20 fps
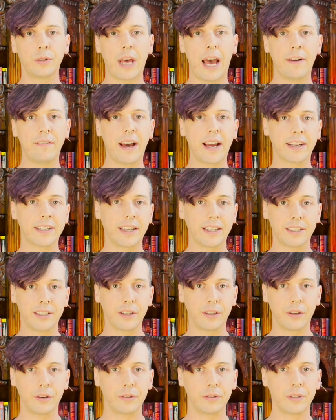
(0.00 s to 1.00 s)
access to
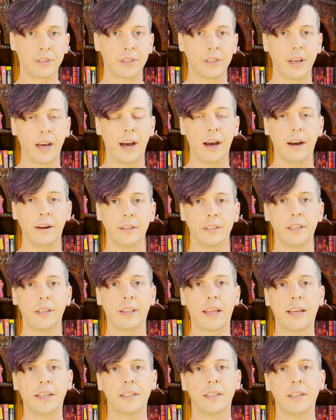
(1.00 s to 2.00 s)
those to
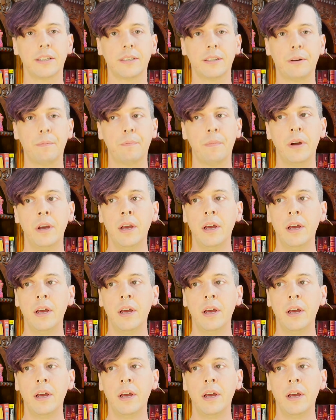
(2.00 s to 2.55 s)
that system